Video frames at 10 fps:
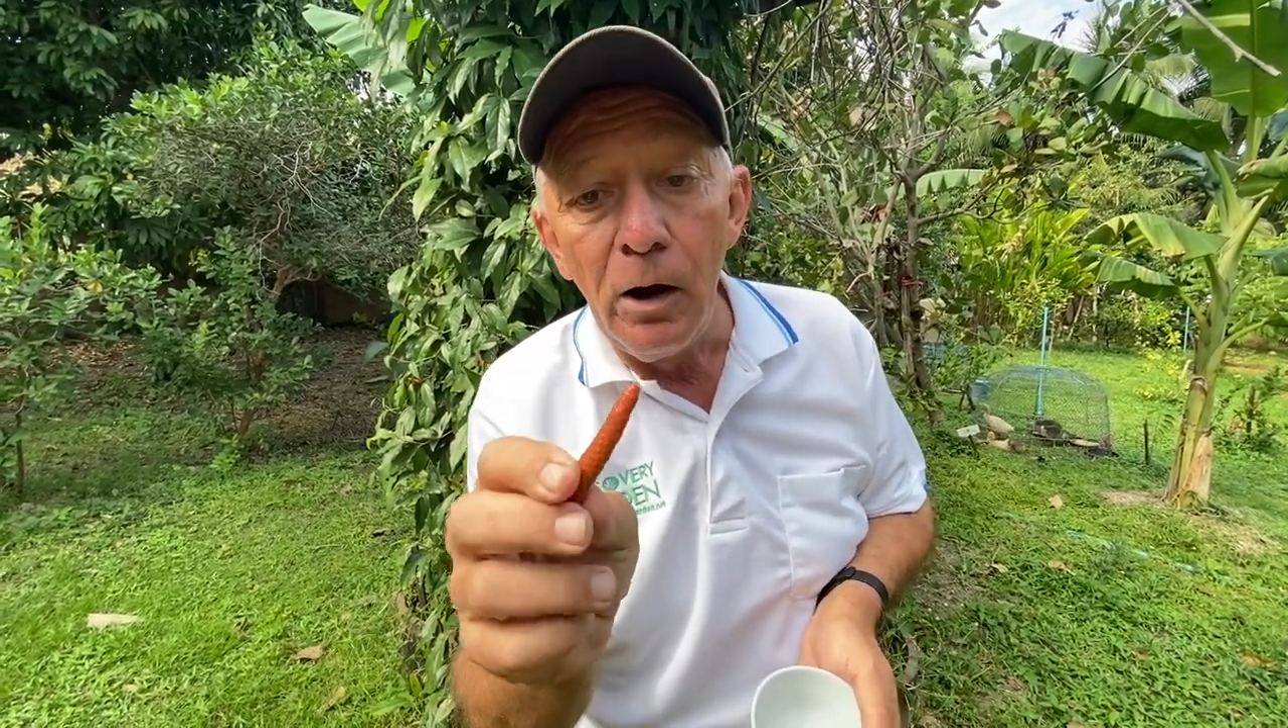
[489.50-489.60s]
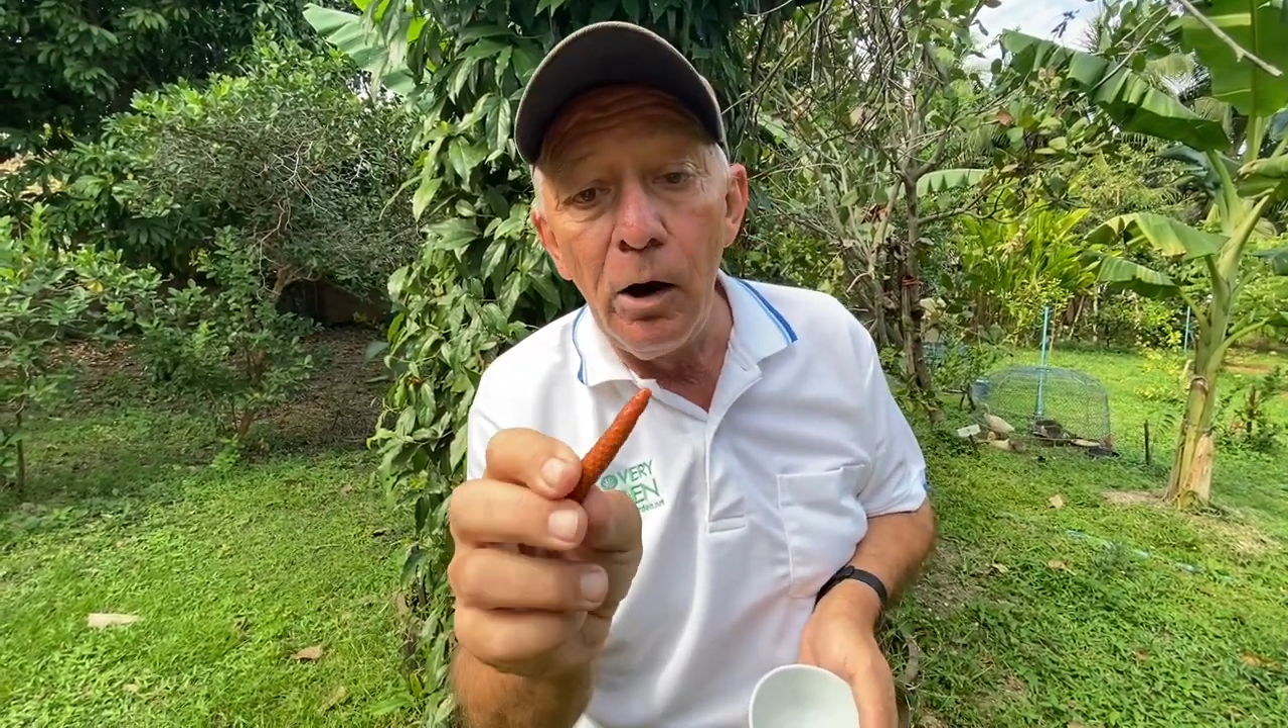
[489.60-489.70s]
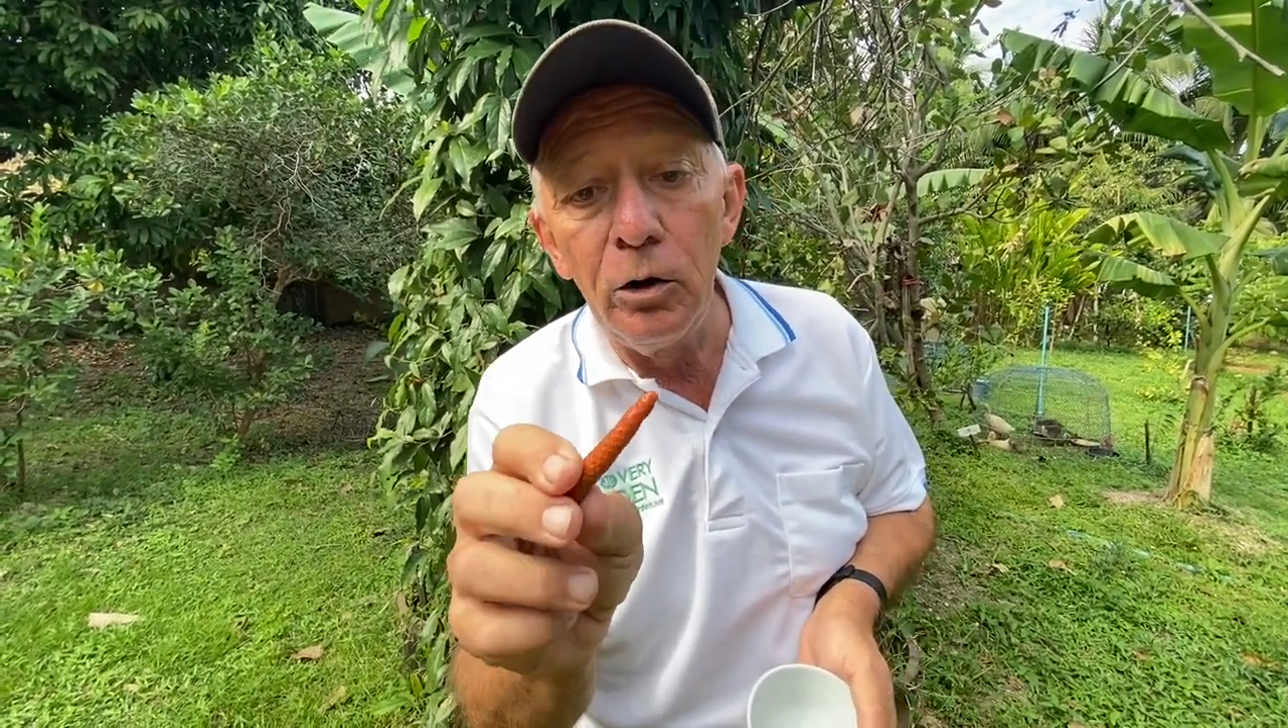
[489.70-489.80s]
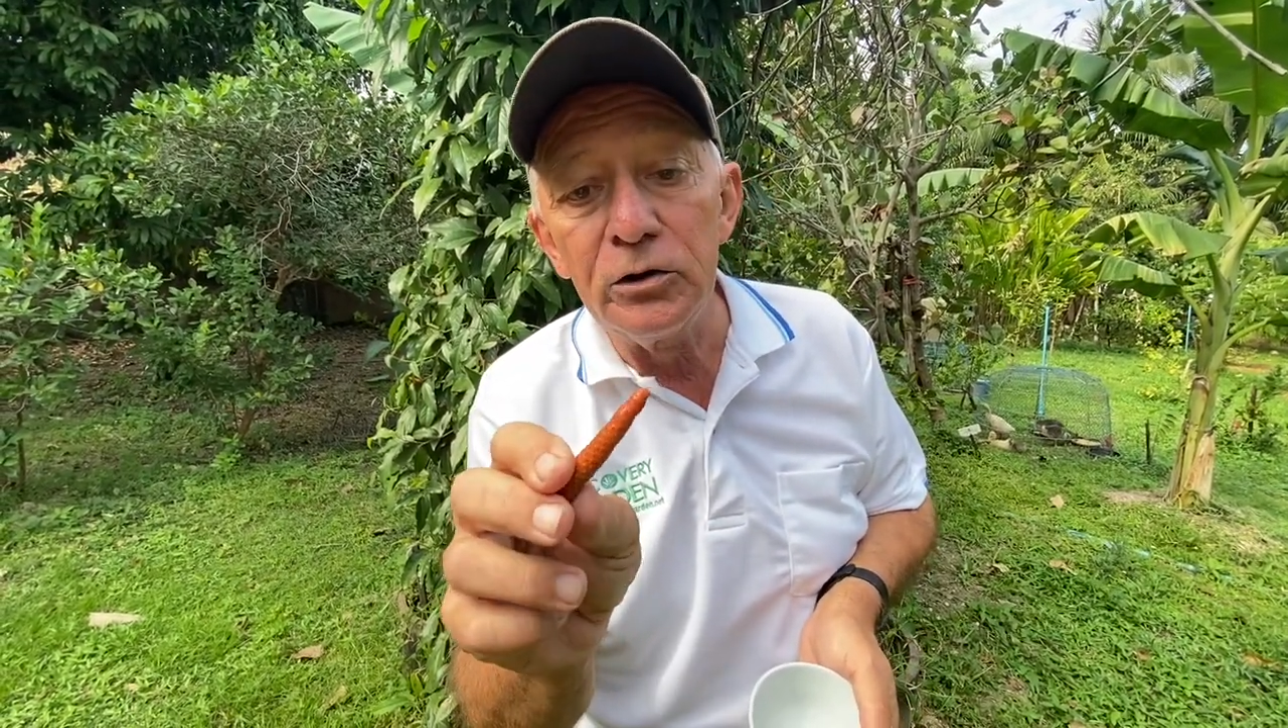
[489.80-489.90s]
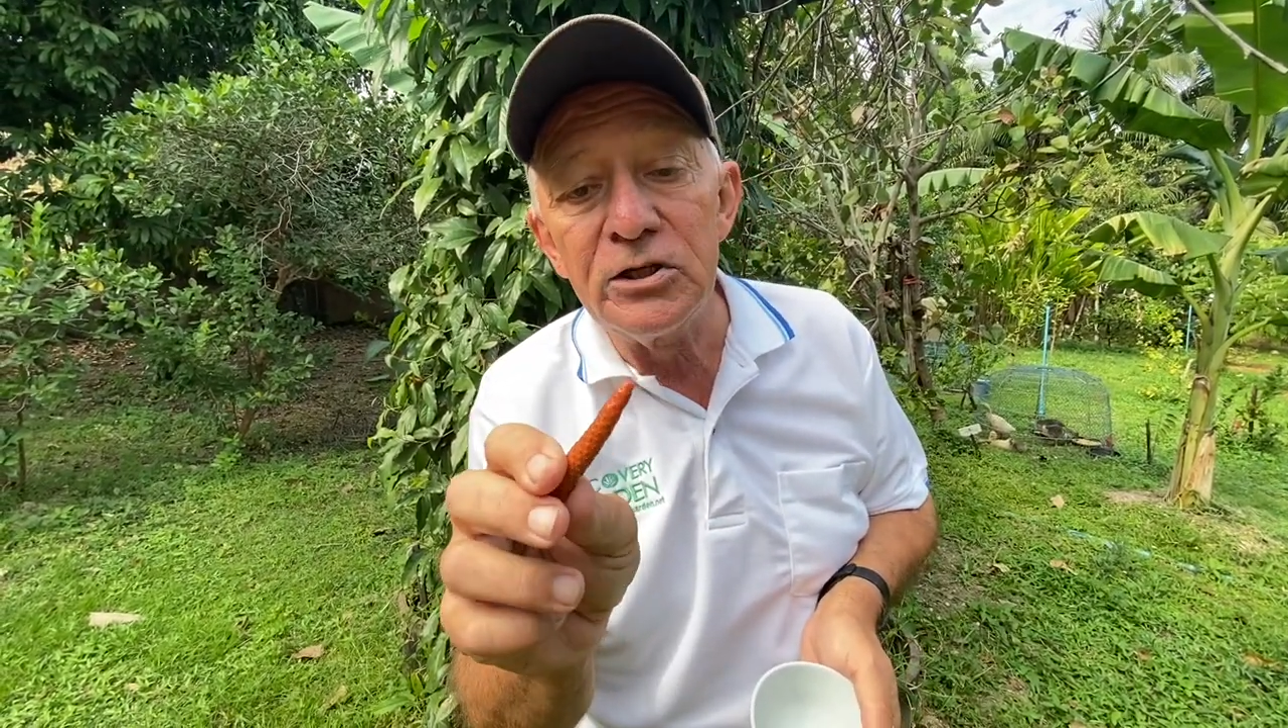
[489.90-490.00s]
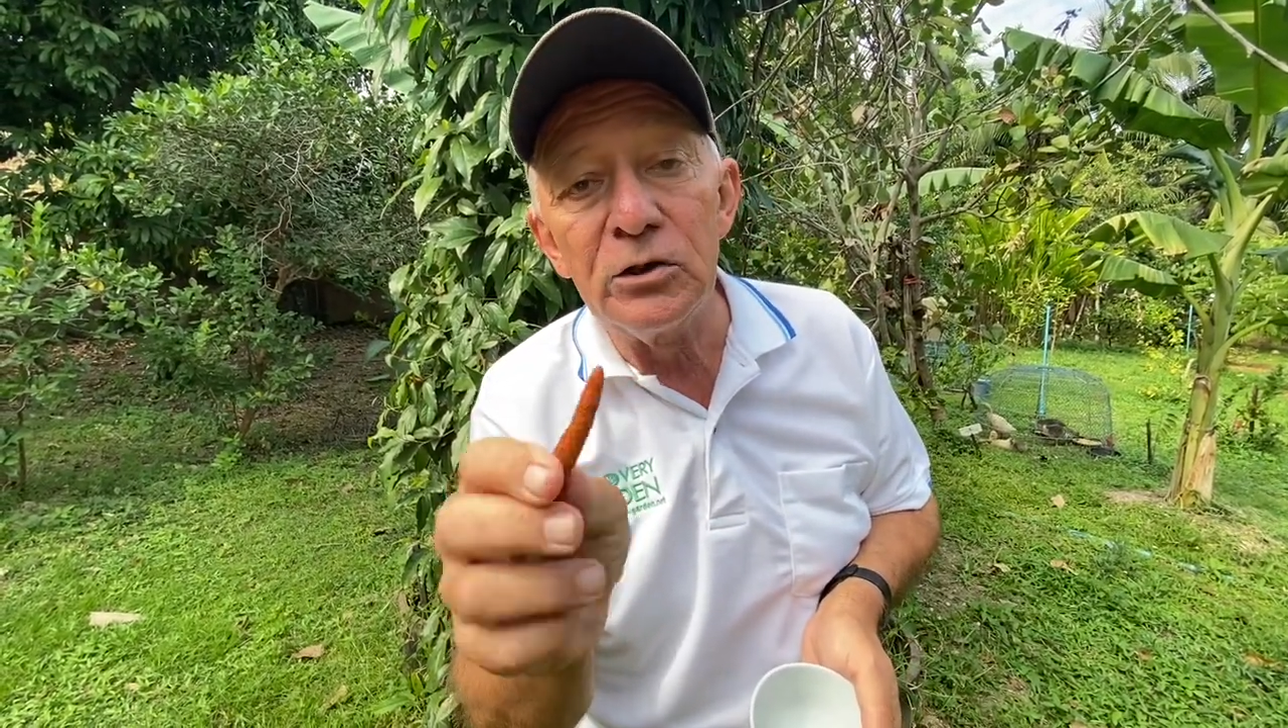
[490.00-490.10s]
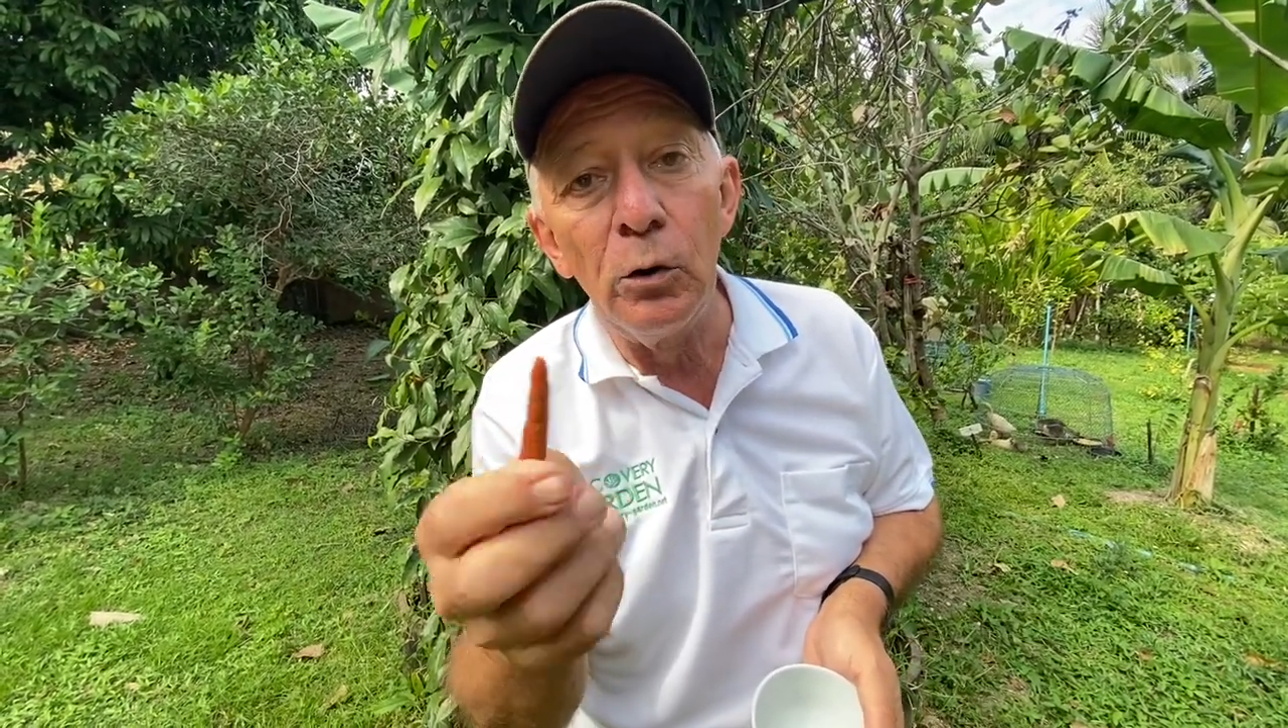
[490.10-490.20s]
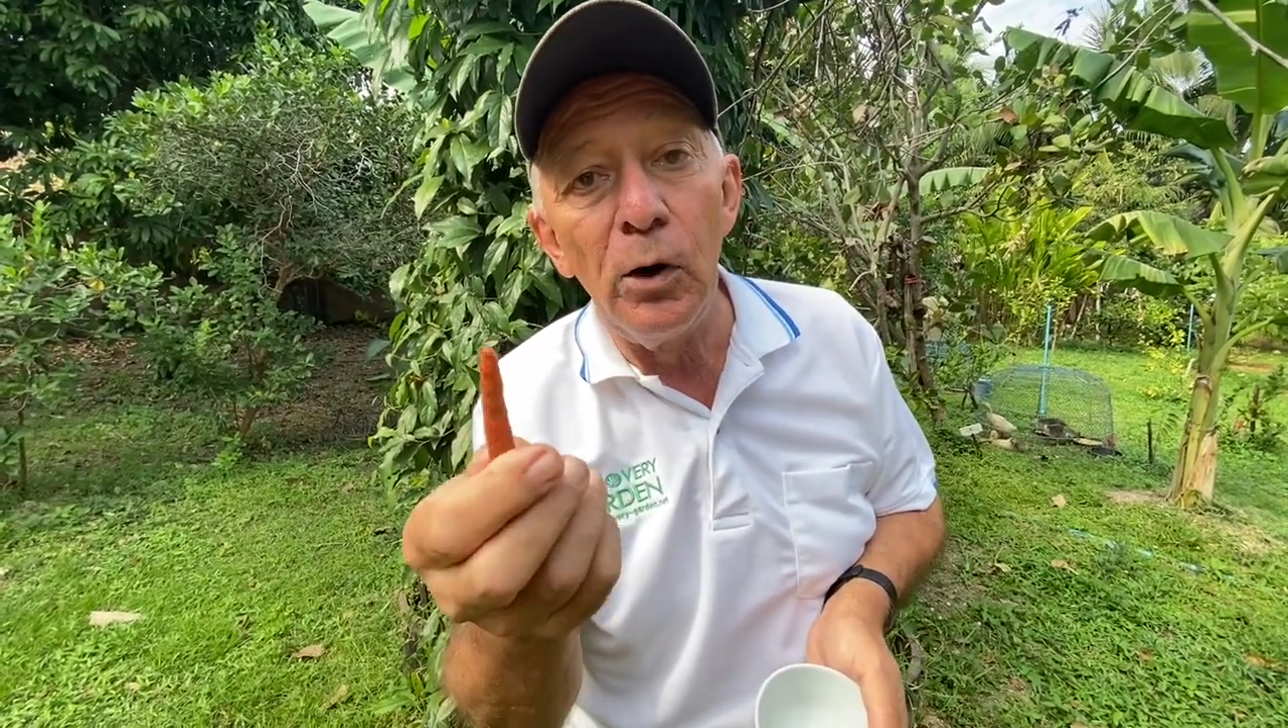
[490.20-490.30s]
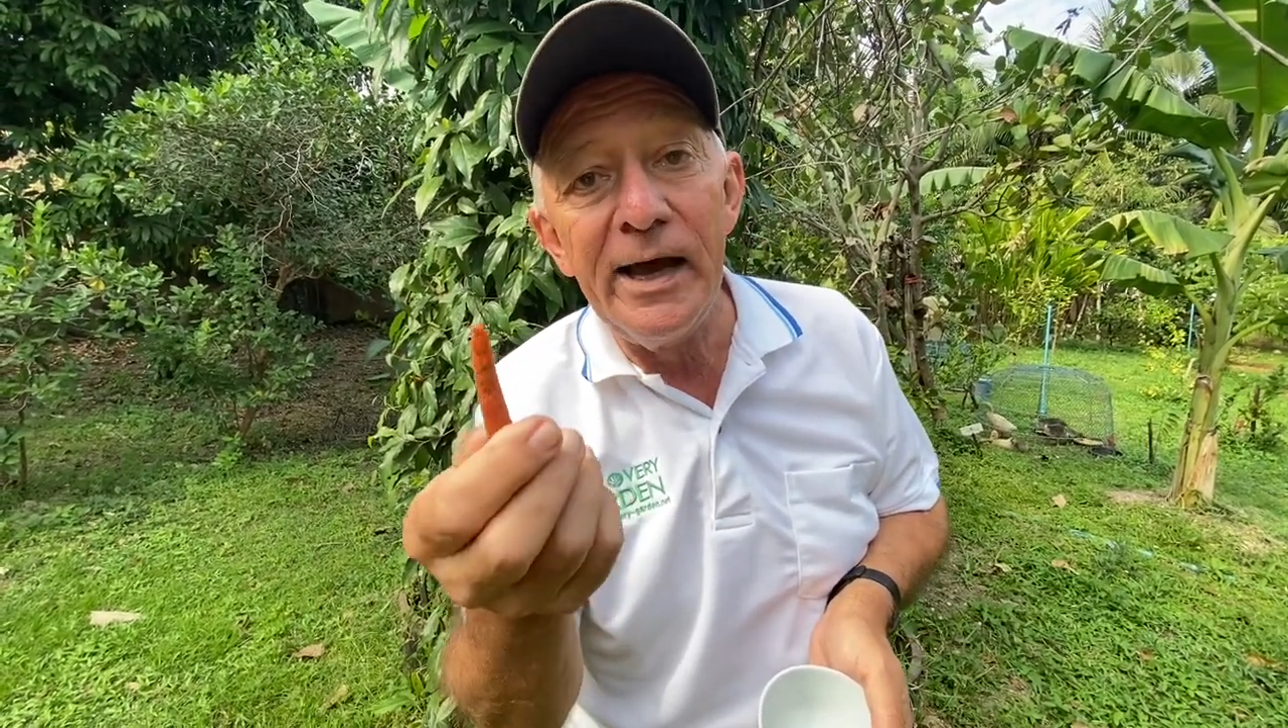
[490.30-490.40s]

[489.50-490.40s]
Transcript: also